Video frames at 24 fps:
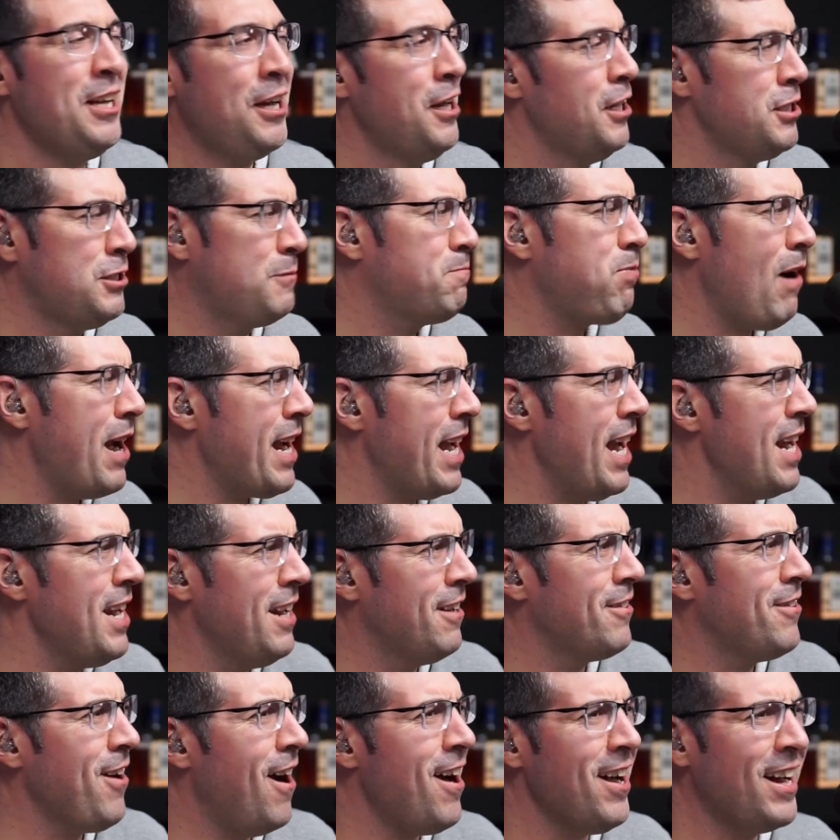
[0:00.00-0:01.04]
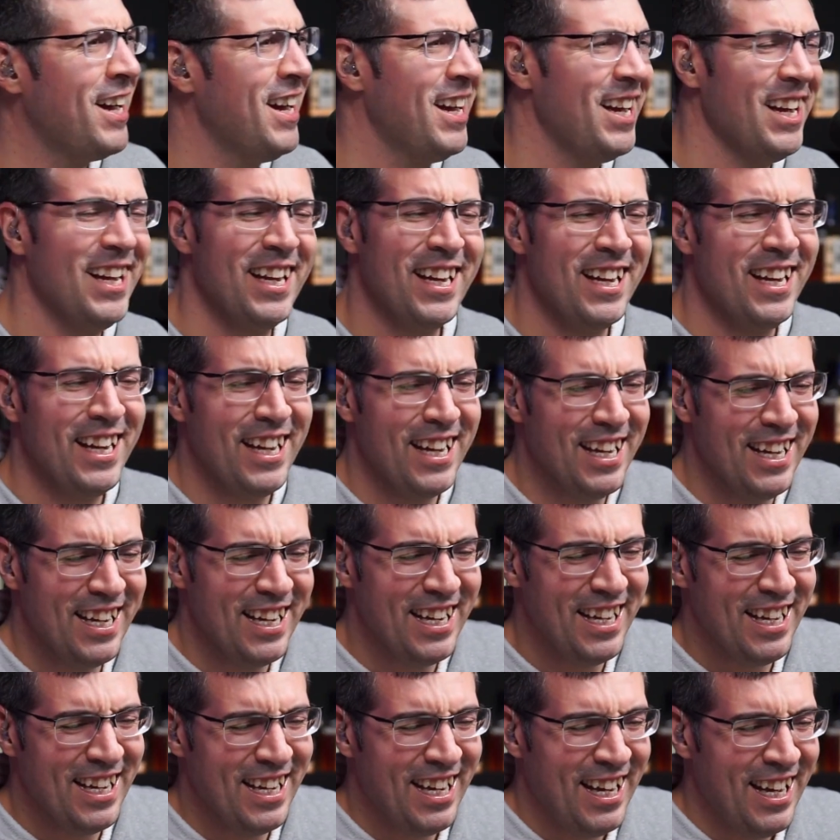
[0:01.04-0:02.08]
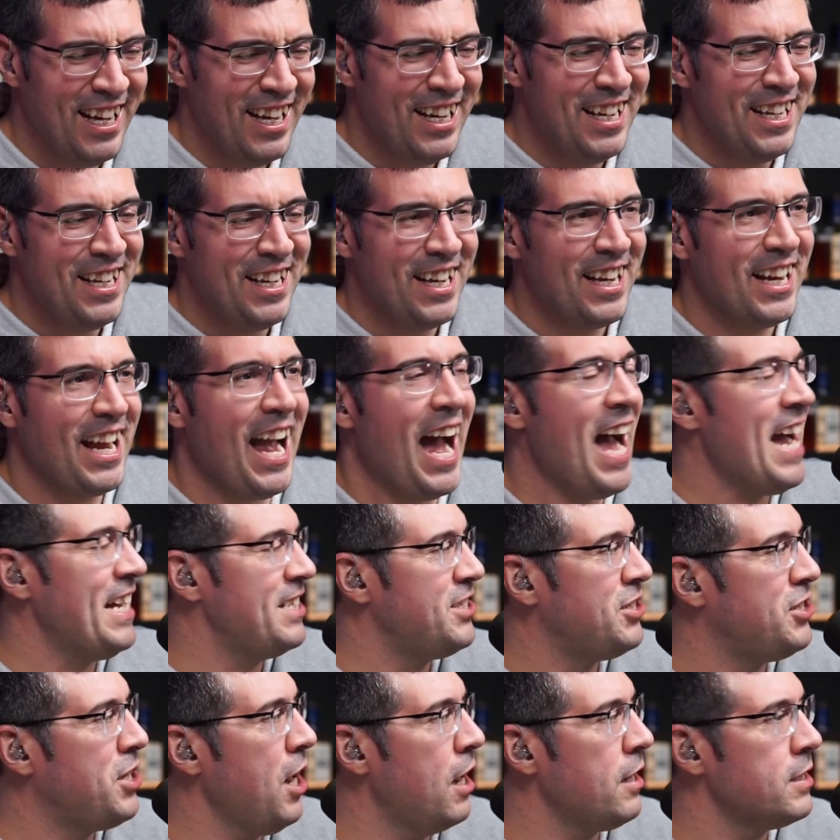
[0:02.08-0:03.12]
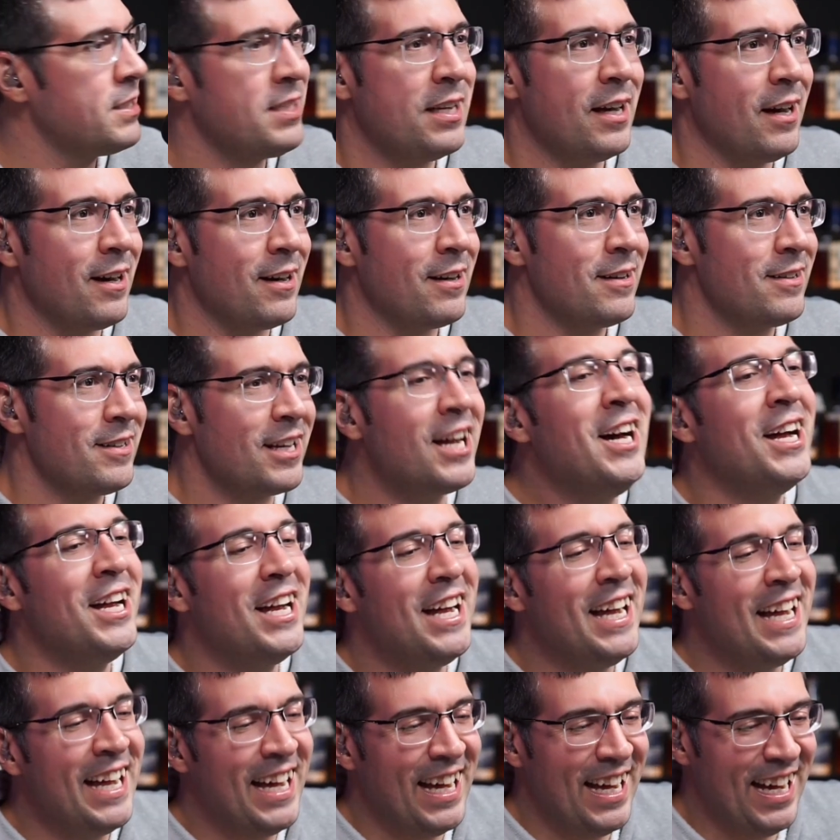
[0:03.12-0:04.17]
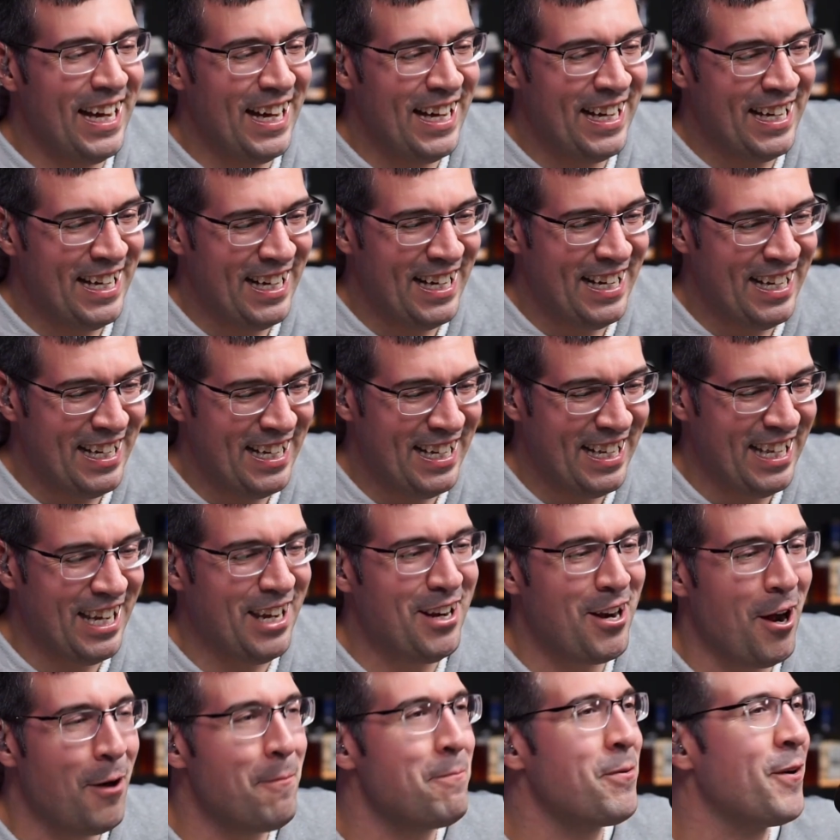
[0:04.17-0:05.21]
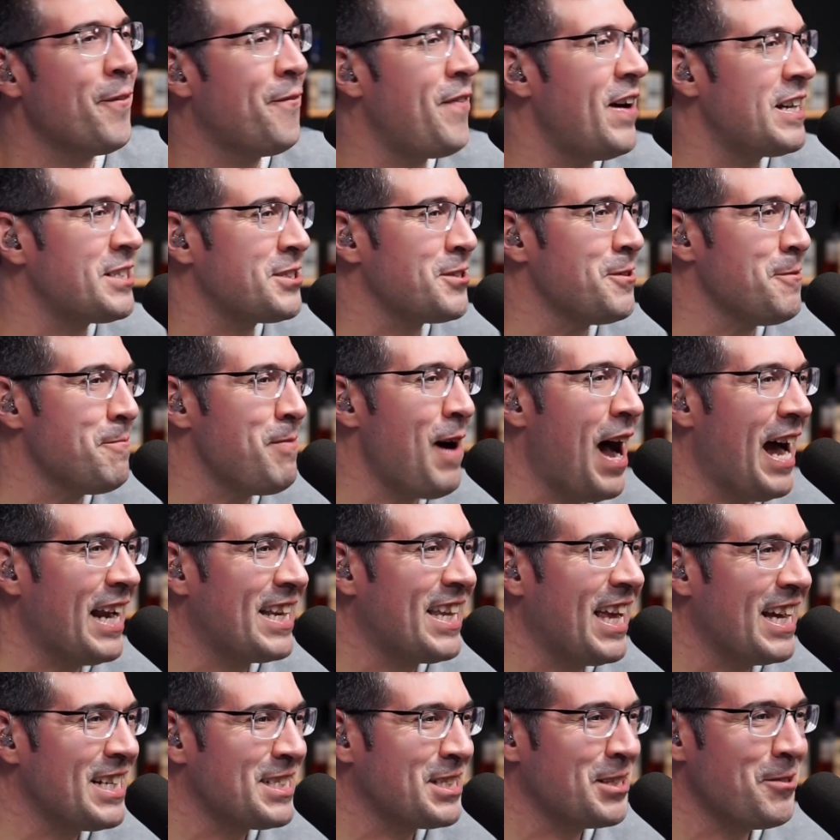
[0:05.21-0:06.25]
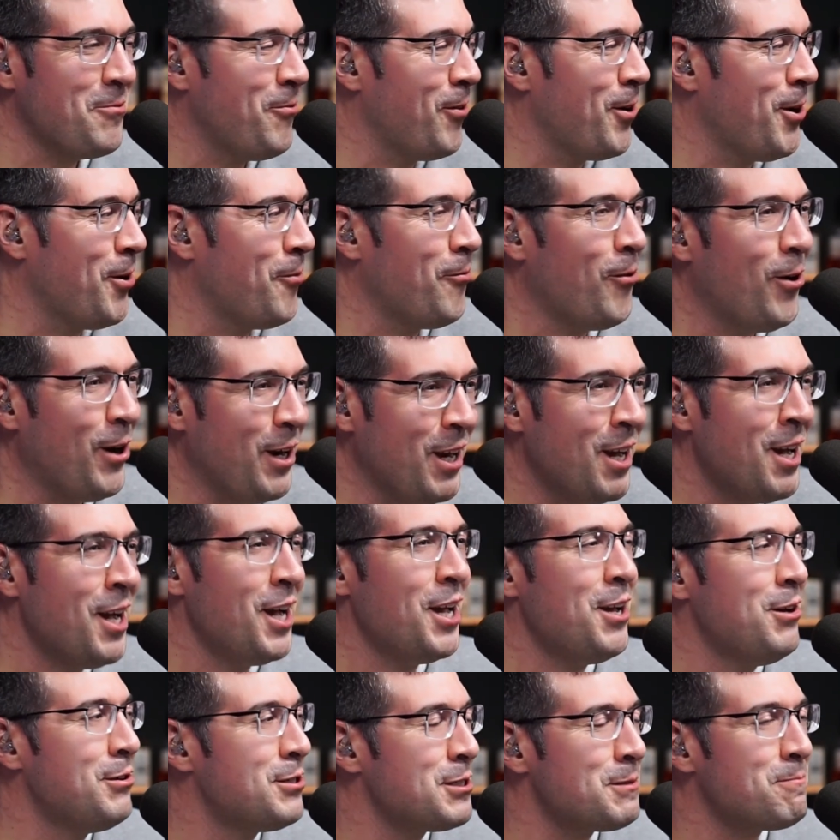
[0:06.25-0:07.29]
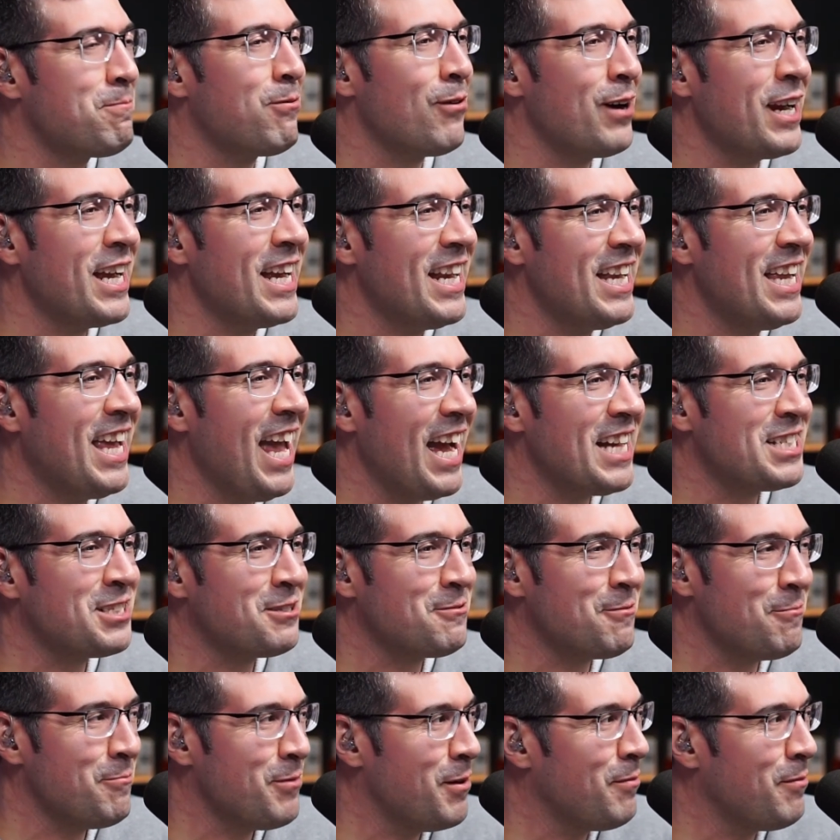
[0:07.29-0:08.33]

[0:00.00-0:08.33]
Just break in here, dog. Guys, Doug's here. You know, professional podcasting 101. You just bring in guests from the